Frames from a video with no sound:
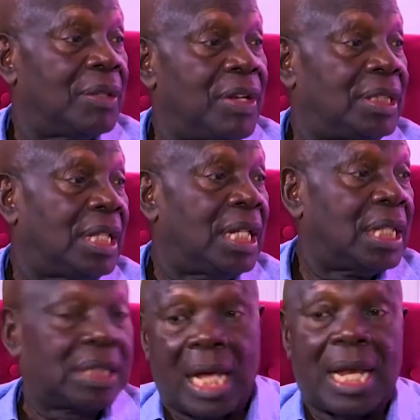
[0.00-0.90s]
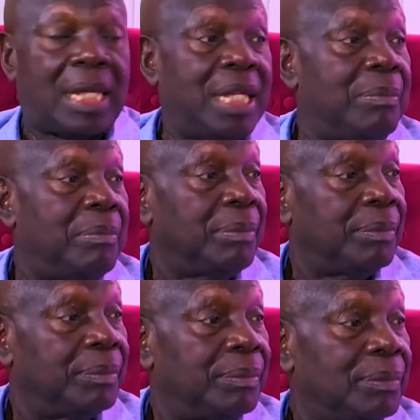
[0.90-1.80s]
investigators are like him
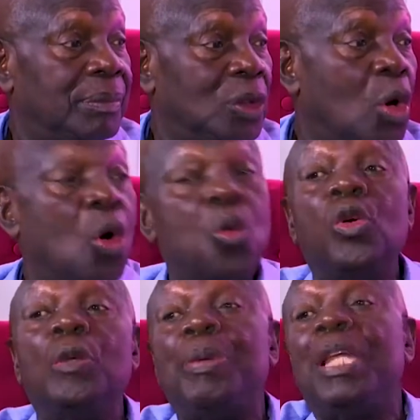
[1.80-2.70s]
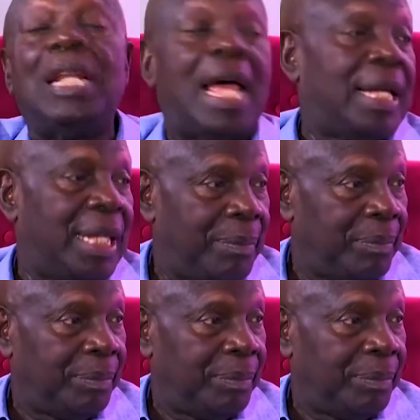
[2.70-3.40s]
or will be like him?